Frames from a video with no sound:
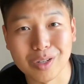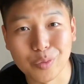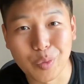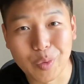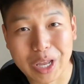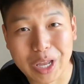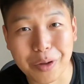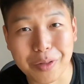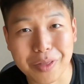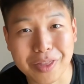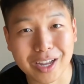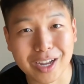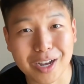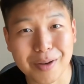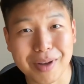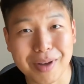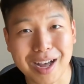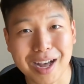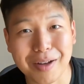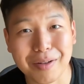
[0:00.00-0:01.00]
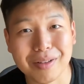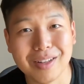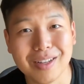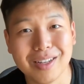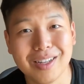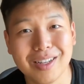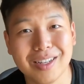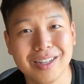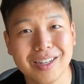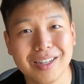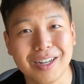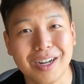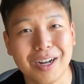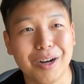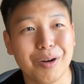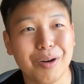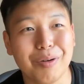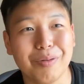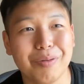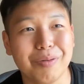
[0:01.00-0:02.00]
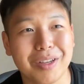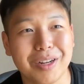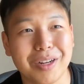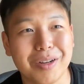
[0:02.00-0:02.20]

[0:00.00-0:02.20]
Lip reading: we don't think about, oh,